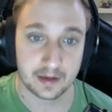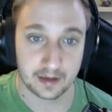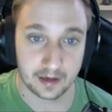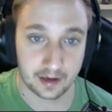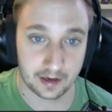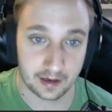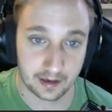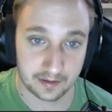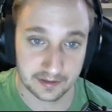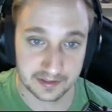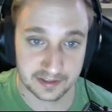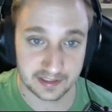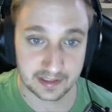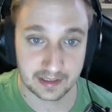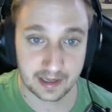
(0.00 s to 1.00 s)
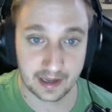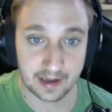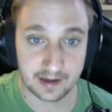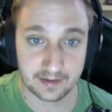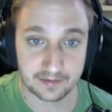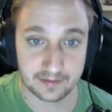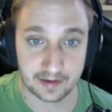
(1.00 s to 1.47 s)
The C
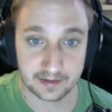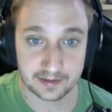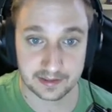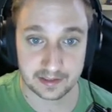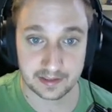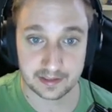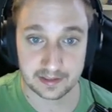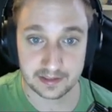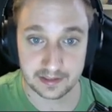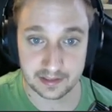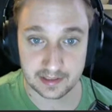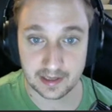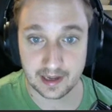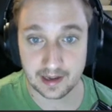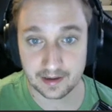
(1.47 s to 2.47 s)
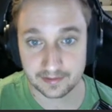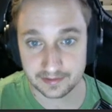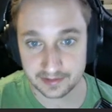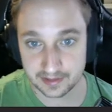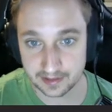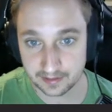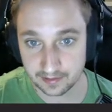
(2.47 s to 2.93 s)
F C C F
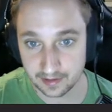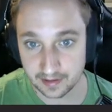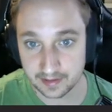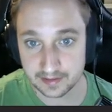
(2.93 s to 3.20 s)
C, right?